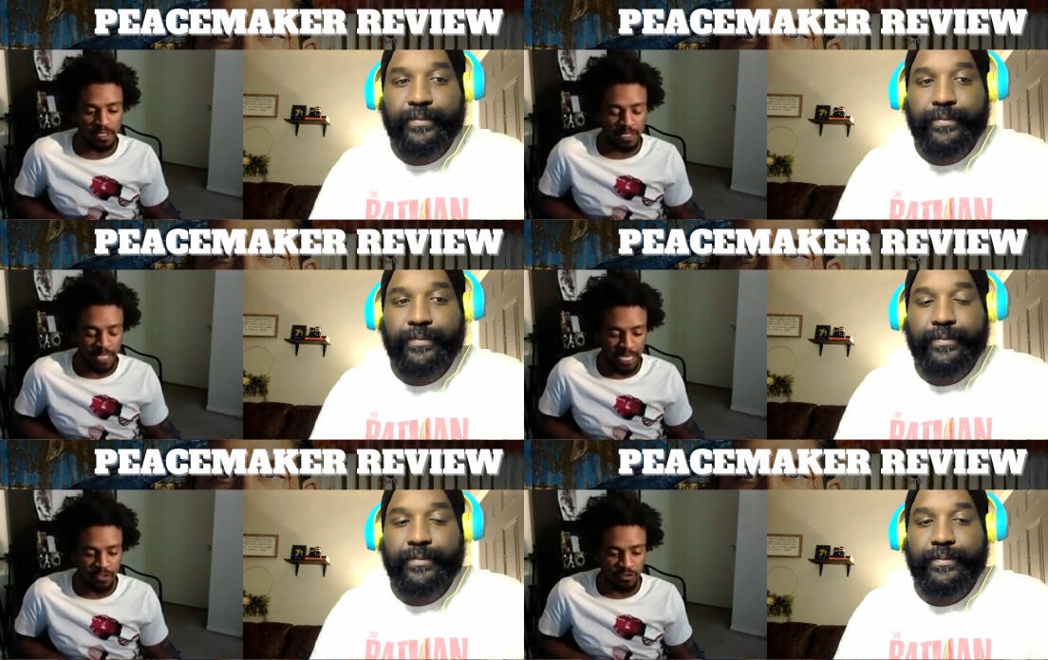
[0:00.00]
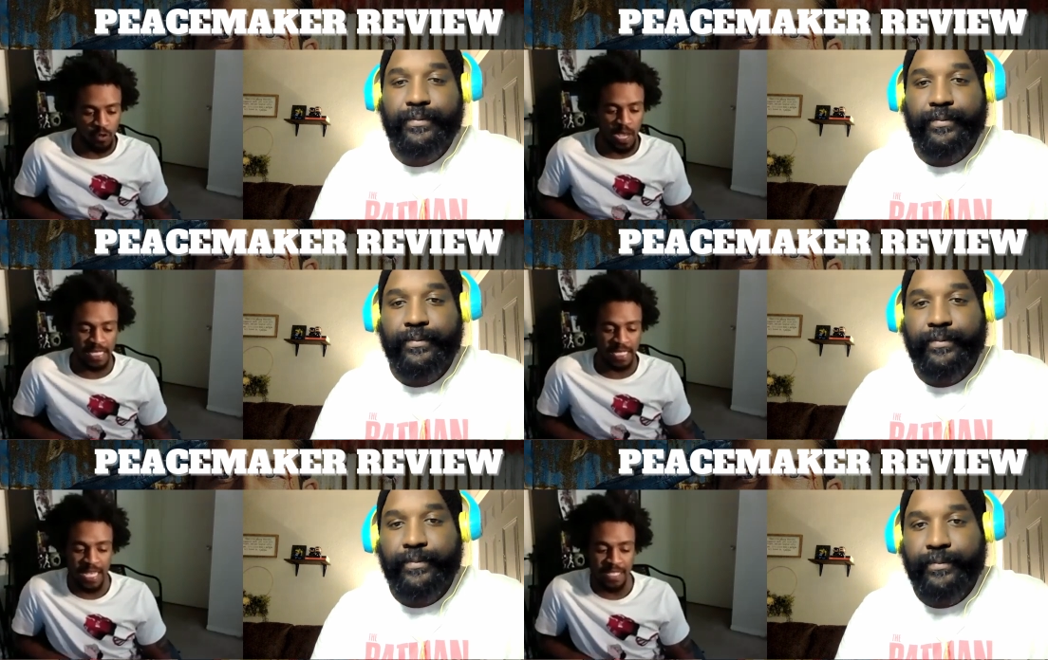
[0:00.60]
Speaker 1: like so, I
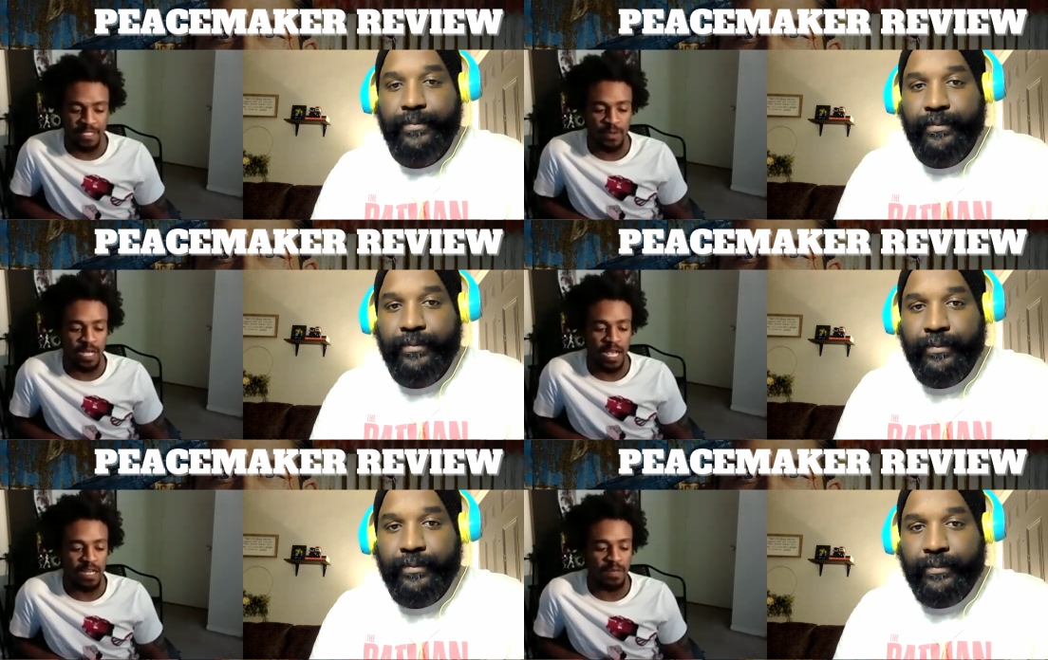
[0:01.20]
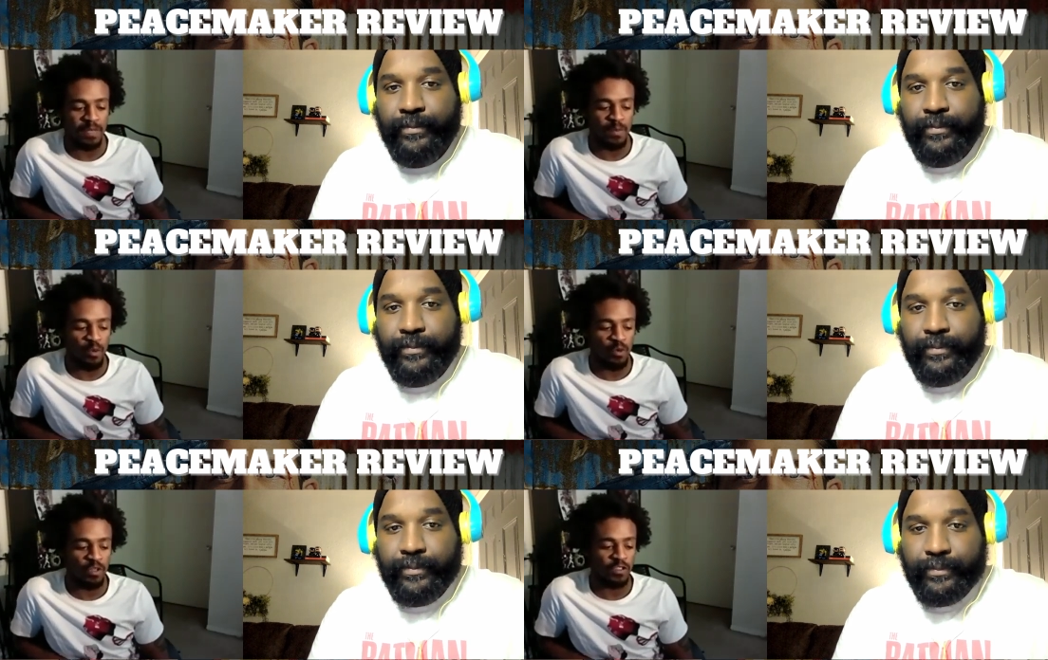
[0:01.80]
guess it would kind of be
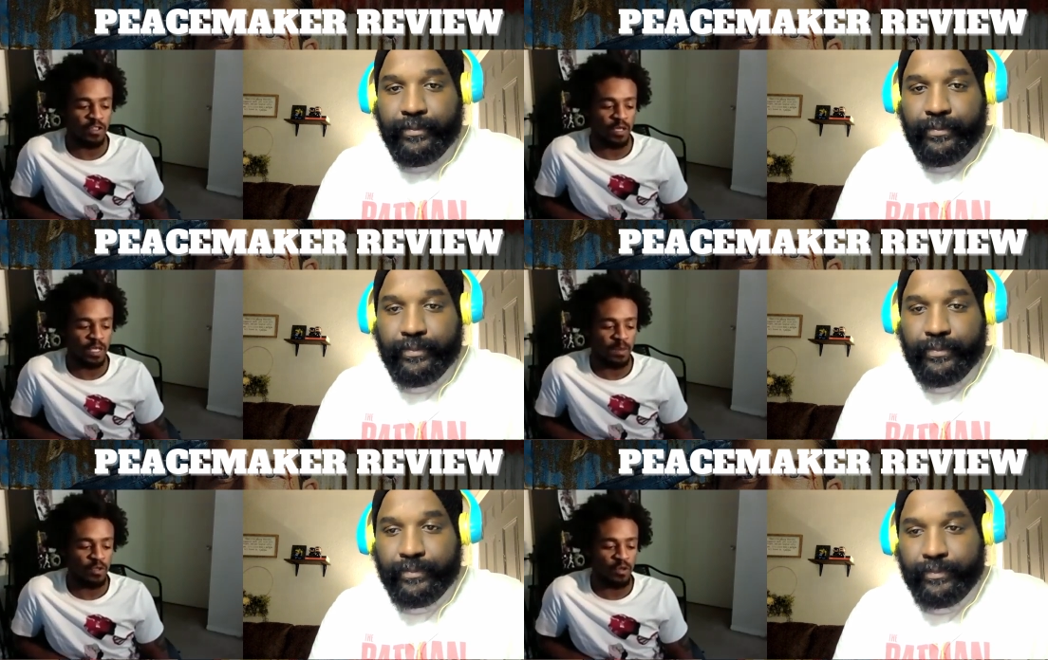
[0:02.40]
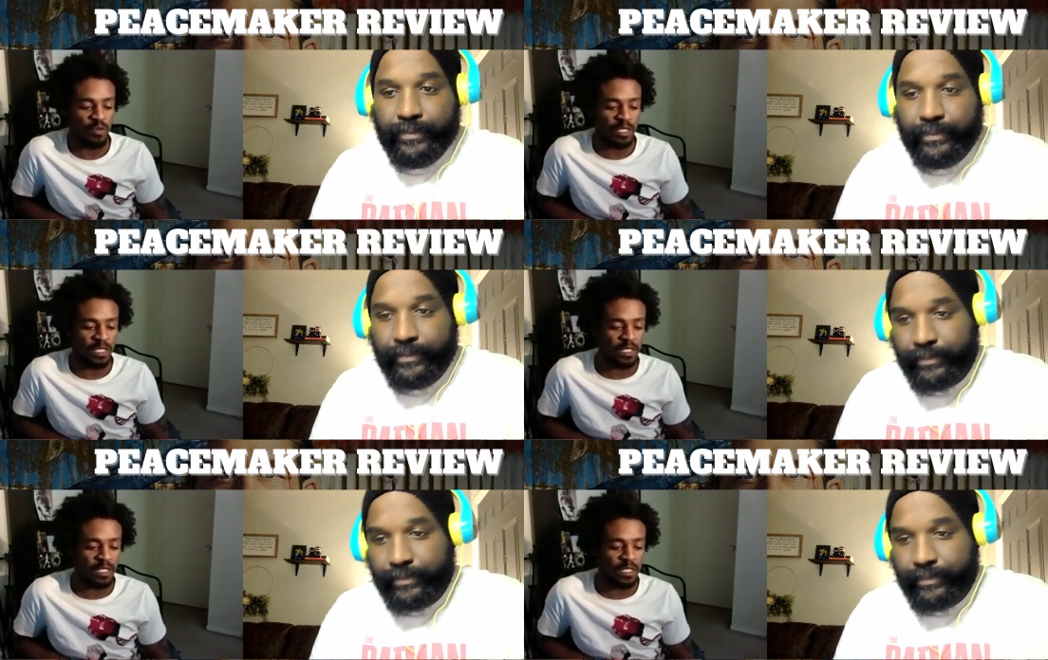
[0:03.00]
more so him doing